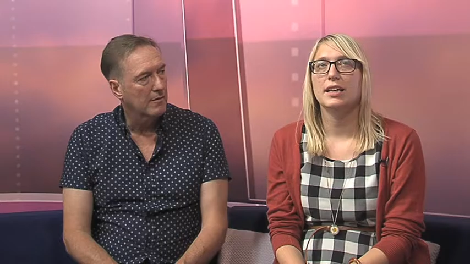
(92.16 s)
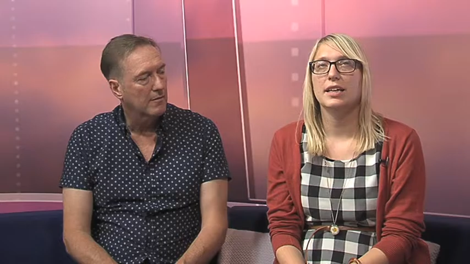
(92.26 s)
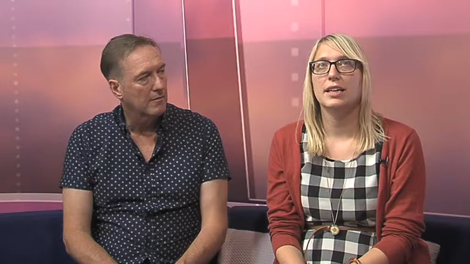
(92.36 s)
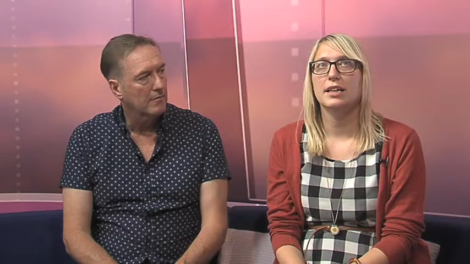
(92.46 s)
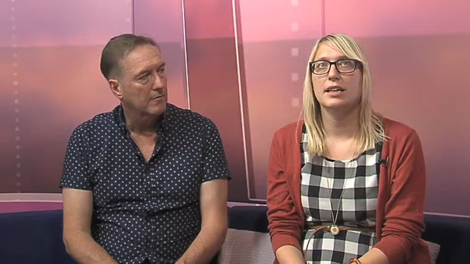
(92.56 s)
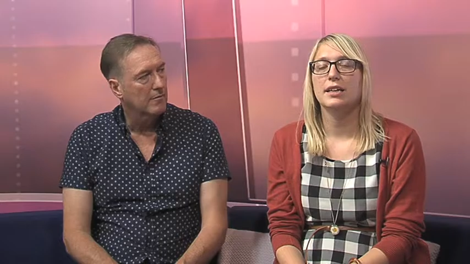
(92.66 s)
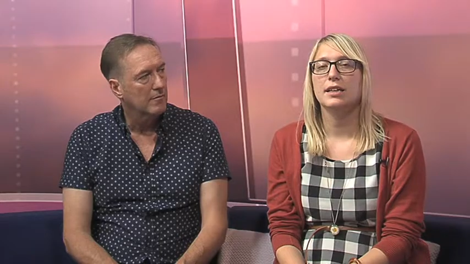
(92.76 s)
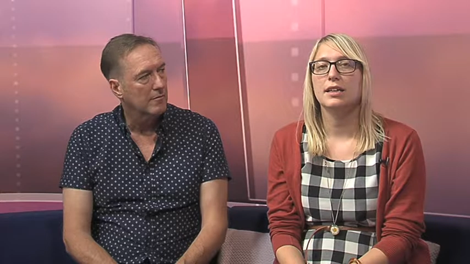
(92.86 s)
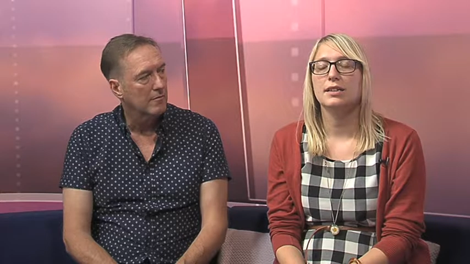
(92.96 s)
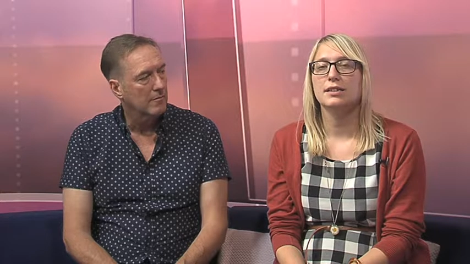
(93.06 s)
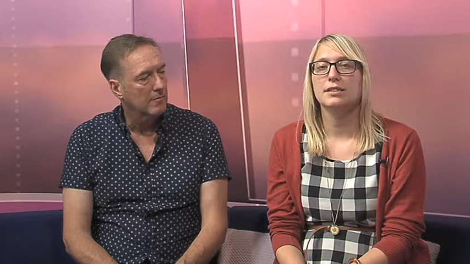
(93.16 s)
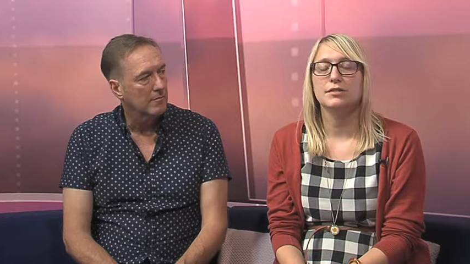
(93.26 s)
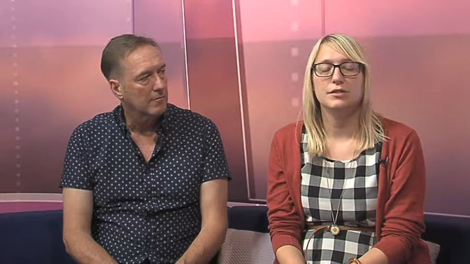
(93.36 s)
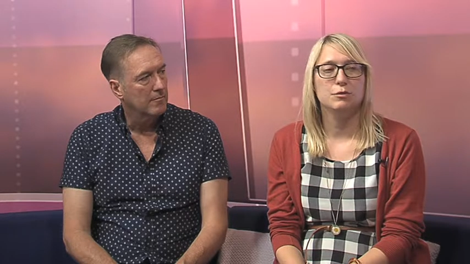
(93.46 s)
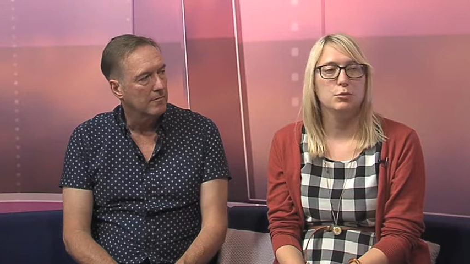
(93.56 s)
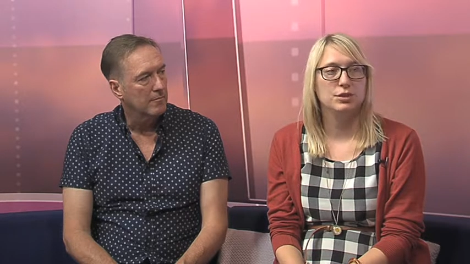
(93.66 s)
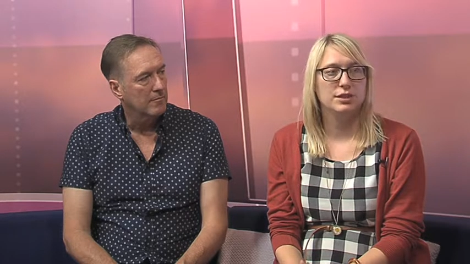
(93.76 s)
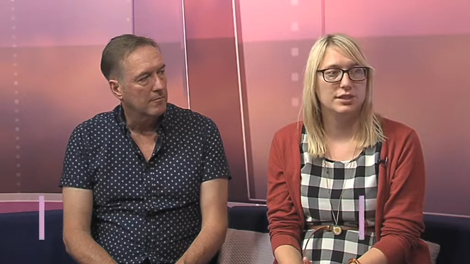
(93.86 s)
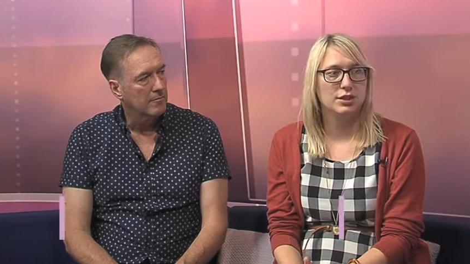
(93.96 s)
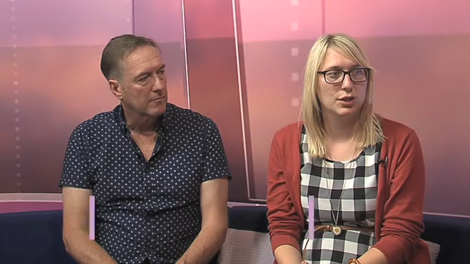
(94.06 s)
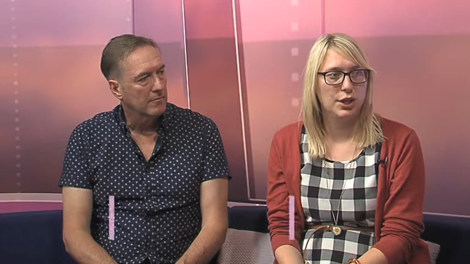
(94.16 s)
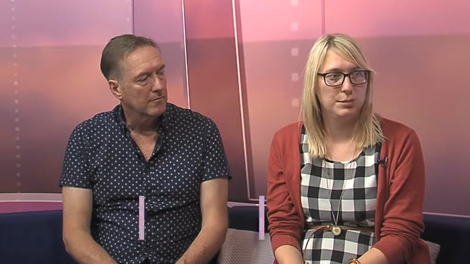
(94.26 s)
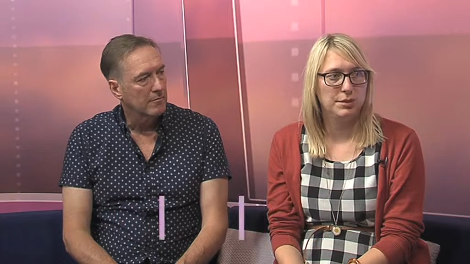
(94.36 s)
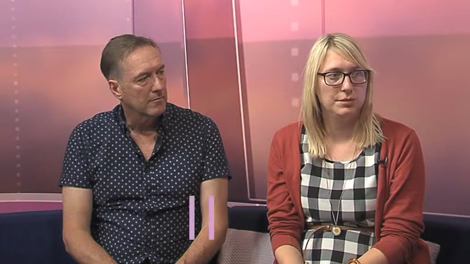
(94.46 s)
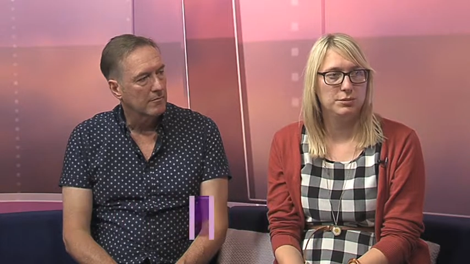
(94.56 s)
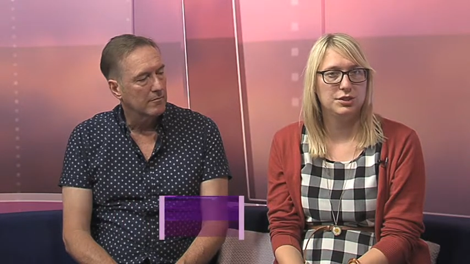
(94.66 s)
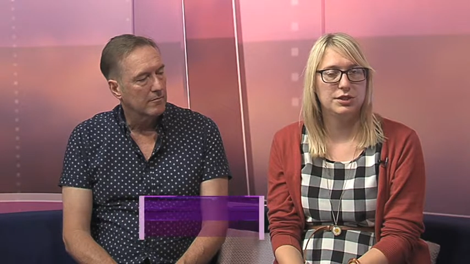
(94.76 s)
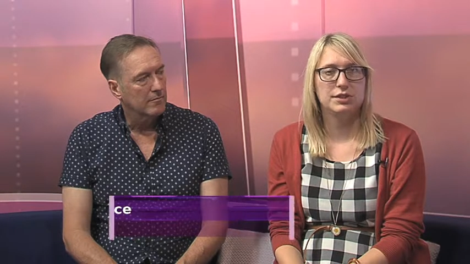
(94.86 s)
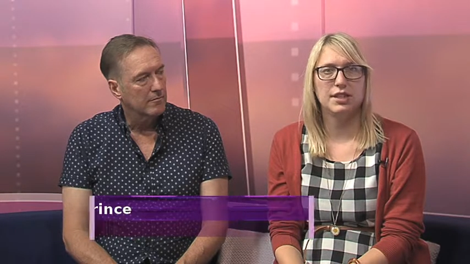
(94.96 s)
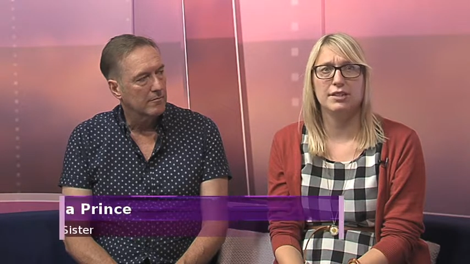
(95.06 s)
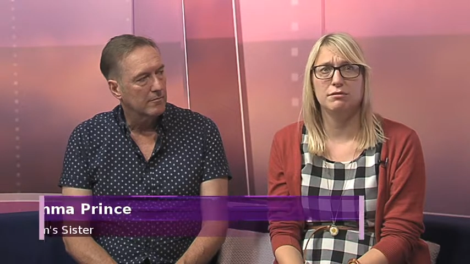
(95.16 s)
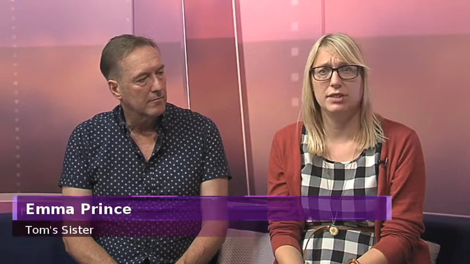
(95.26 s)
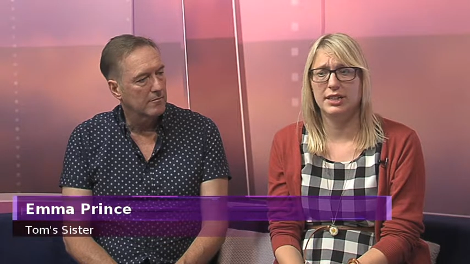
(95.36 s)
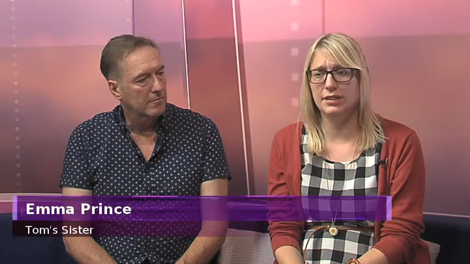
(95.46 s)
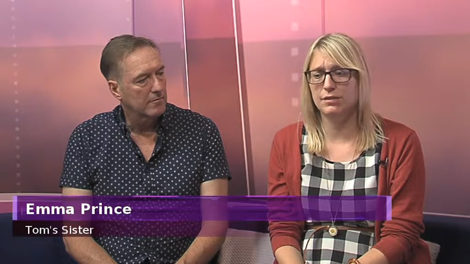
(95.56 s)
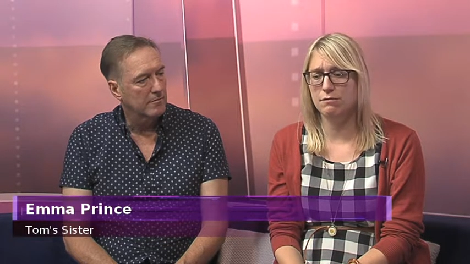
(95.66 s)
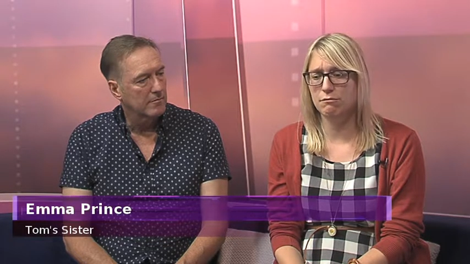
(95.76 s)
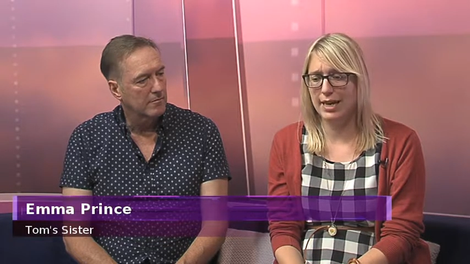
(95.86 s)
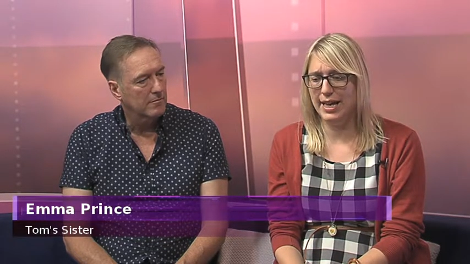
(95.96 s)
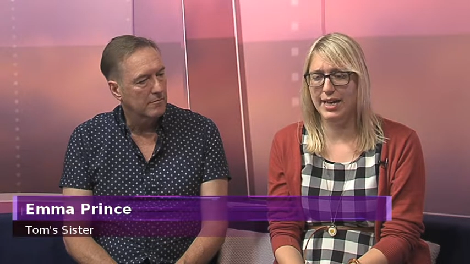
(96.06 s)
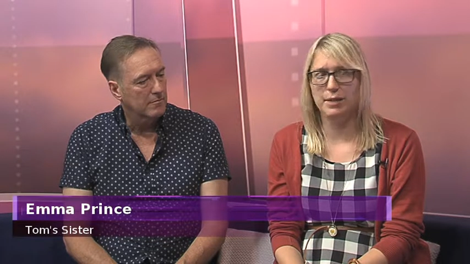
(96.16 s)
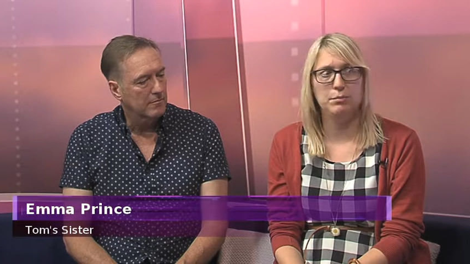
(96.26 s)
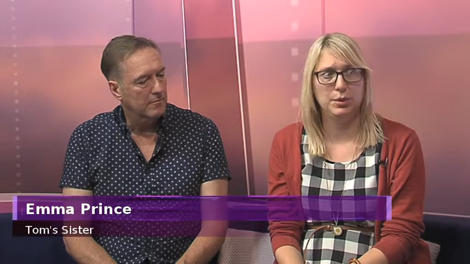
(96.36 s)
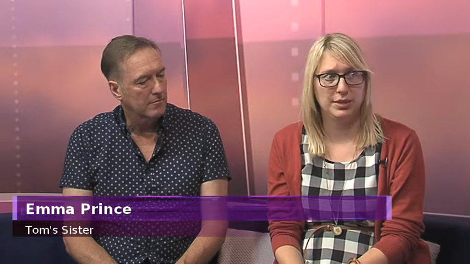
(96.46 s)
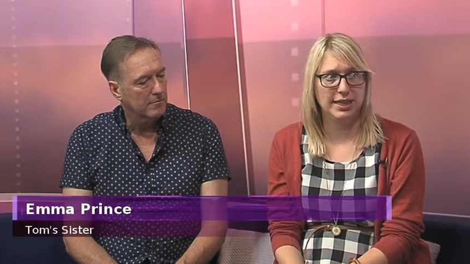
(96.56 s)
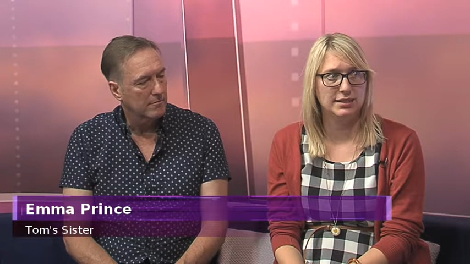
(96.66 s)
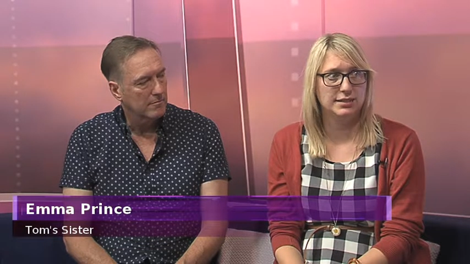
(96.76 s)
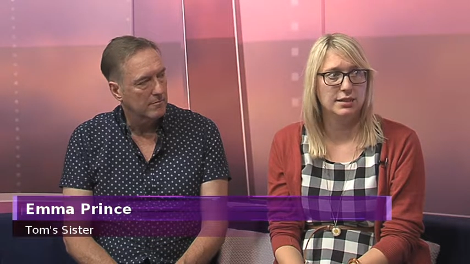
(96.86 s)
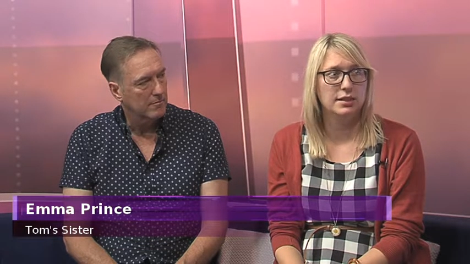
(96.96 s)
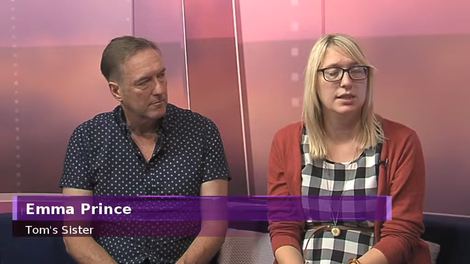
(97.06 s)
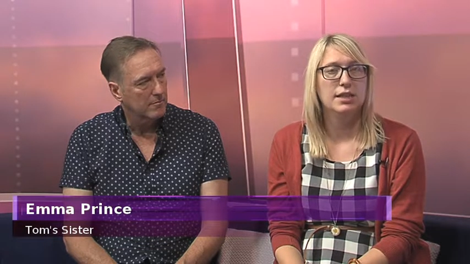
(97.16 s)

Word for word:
Speaker 1: he, he suffered from osteosarcoma, which is a really rare bone cancer.